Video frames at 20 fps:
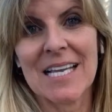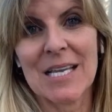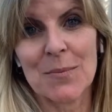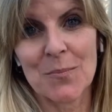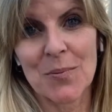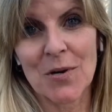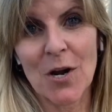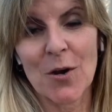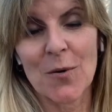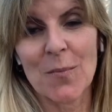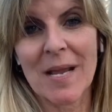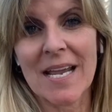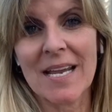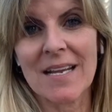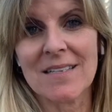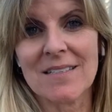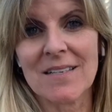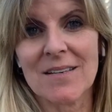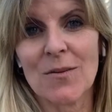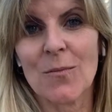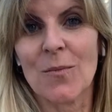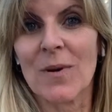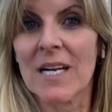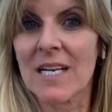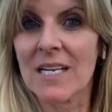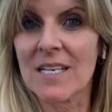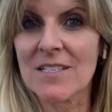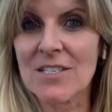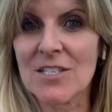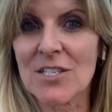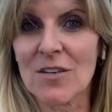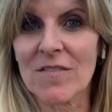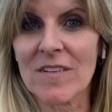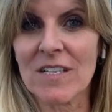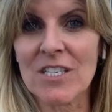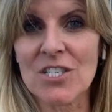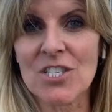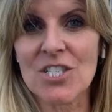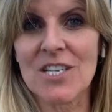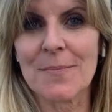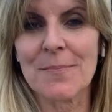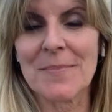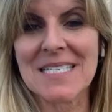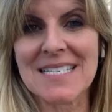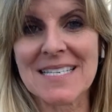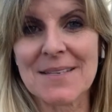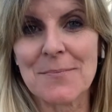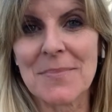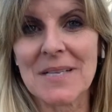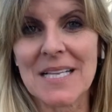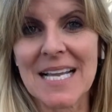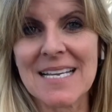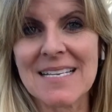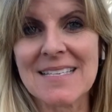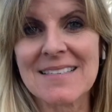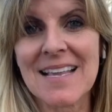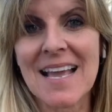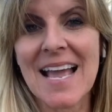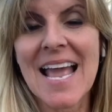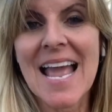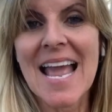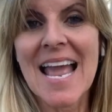in probate, when a conservatorship is in place,